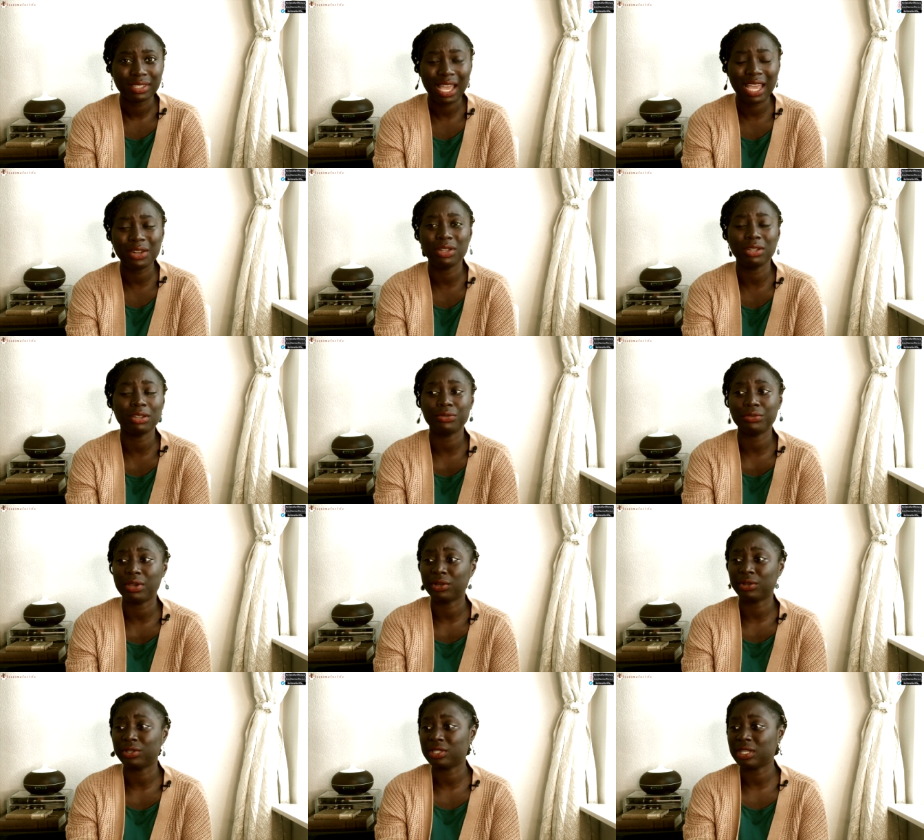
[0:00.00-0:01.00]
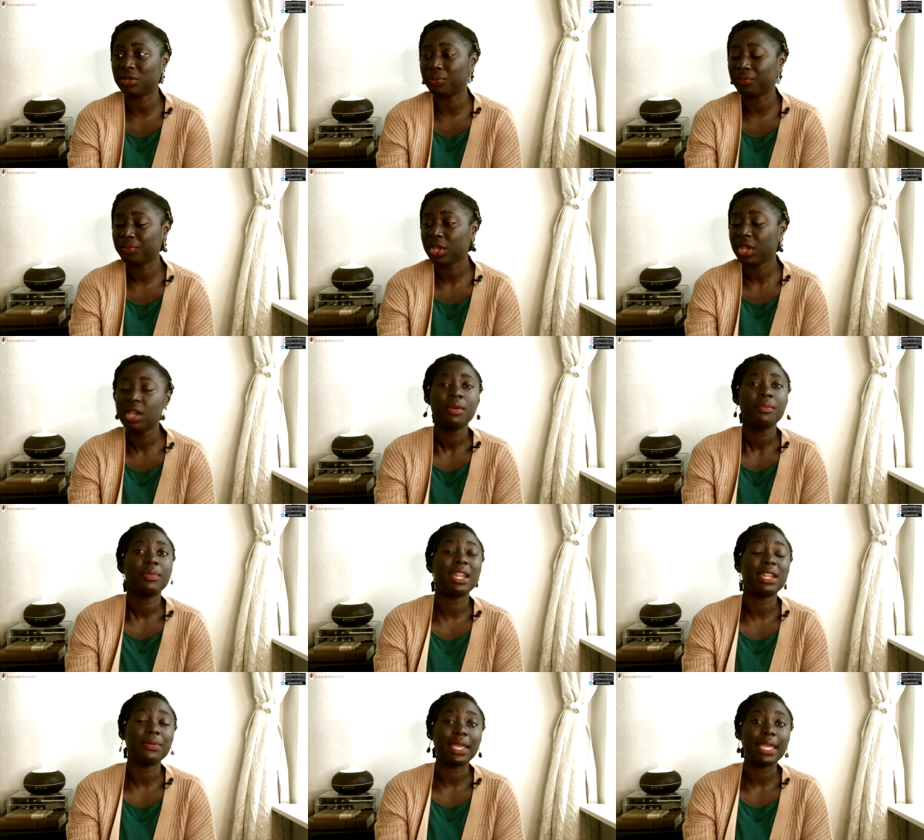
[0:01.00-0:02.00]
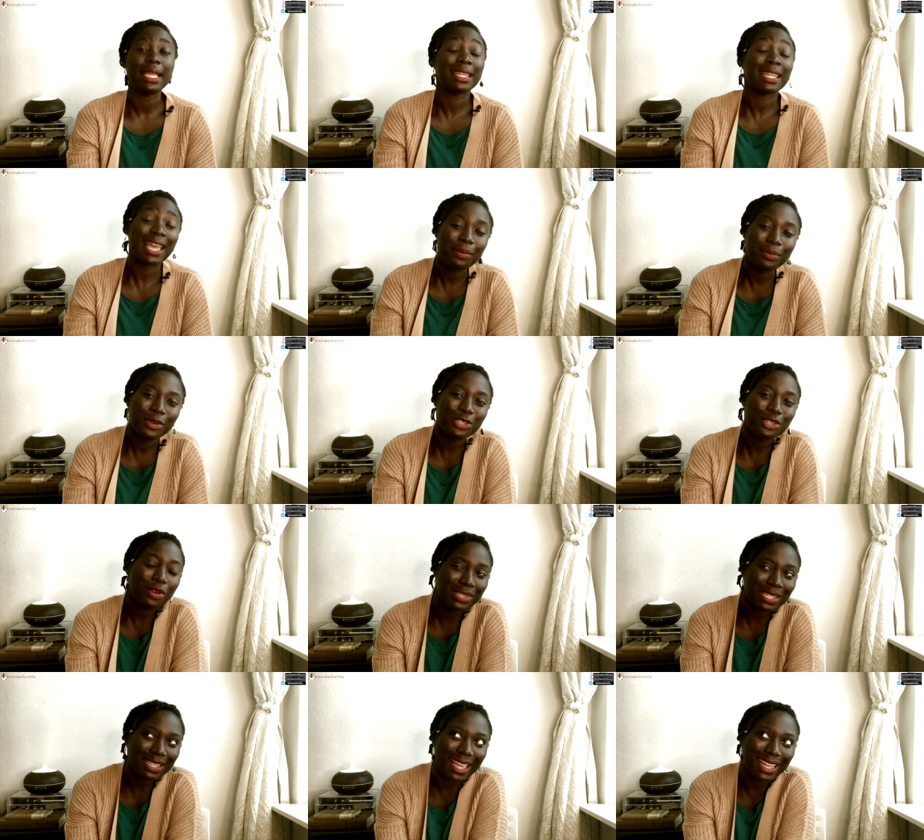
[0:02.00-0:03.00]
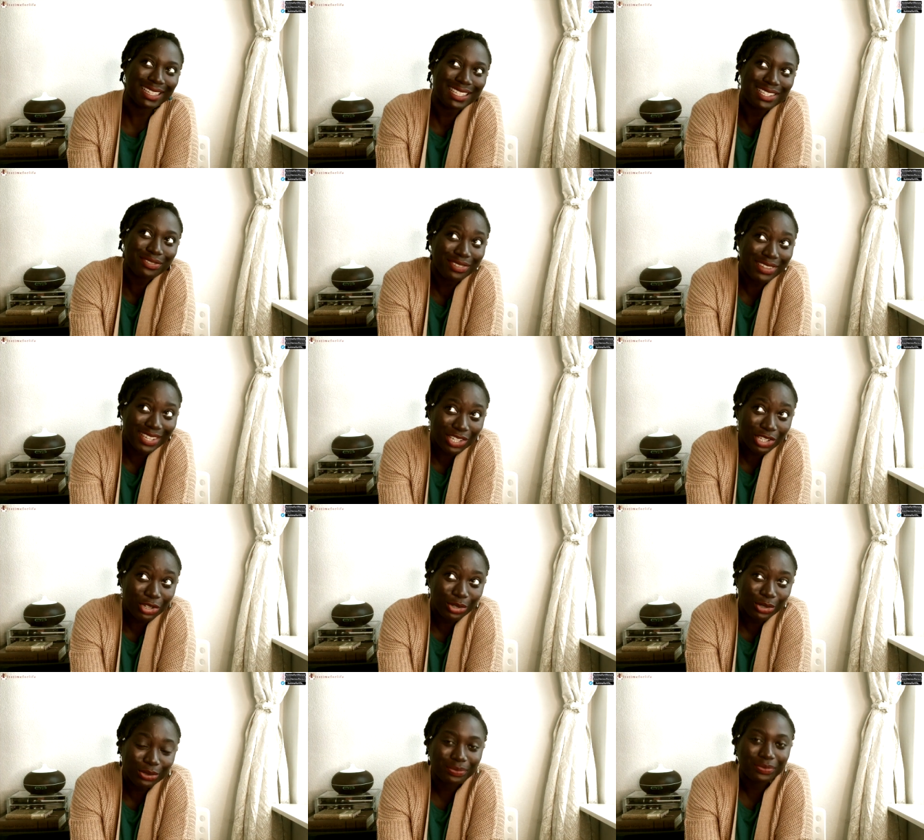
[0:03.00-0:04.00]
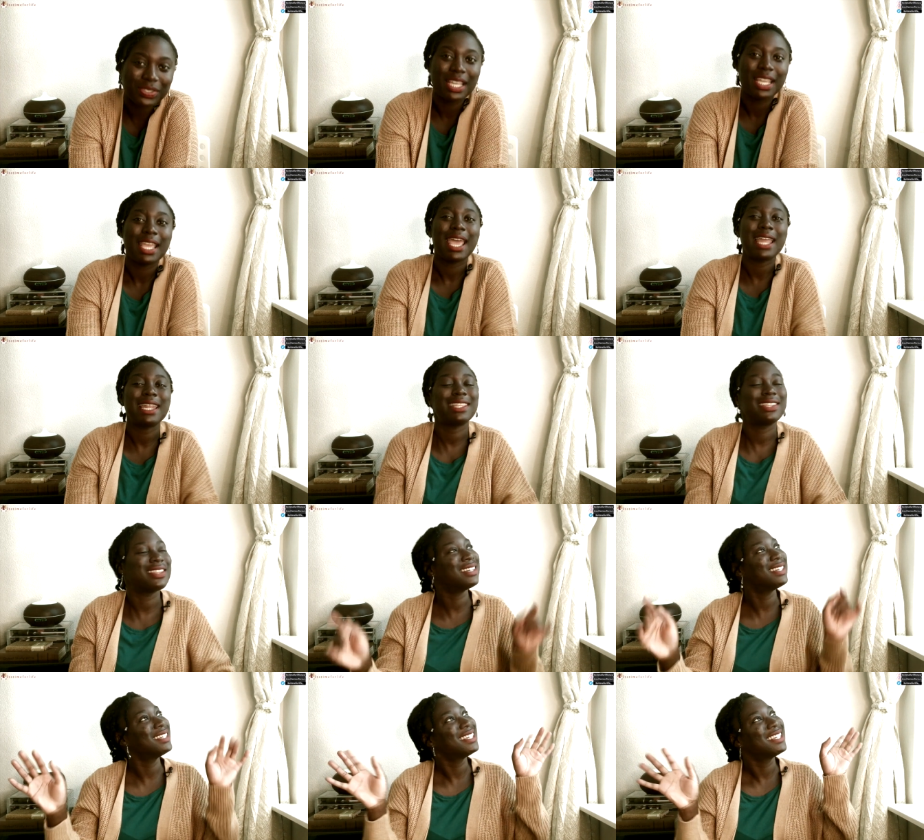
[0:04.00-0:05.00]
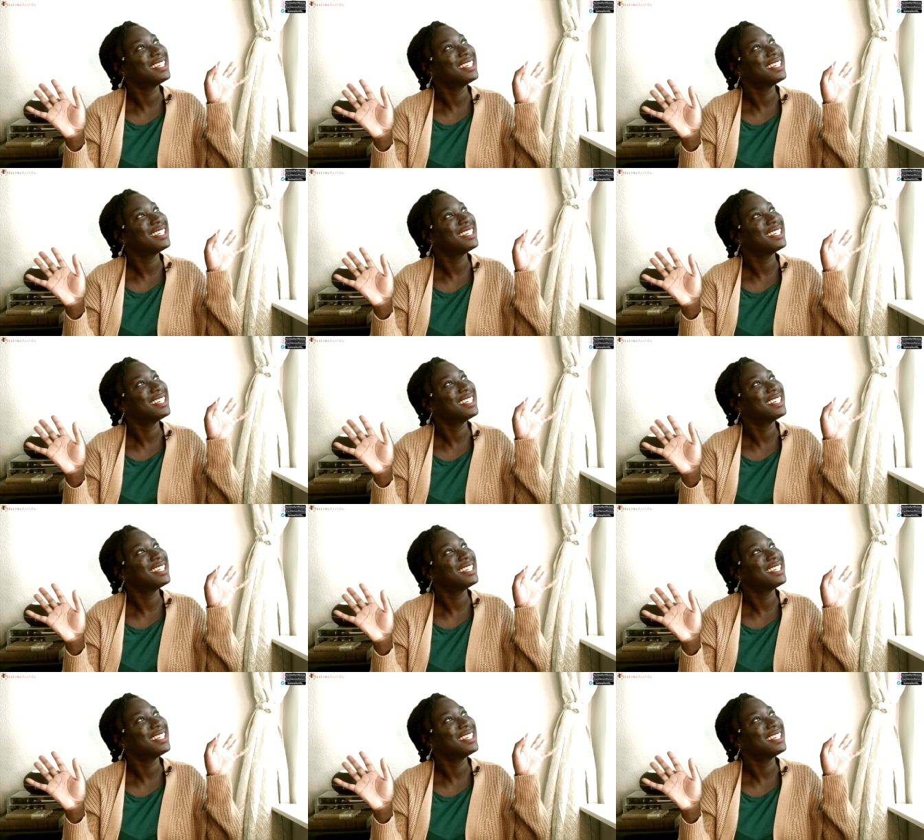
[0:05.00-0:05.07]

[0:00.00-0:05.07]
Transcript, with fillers: I know a lot of you are going to say no. But anyway, like because you obviously like this video and hit the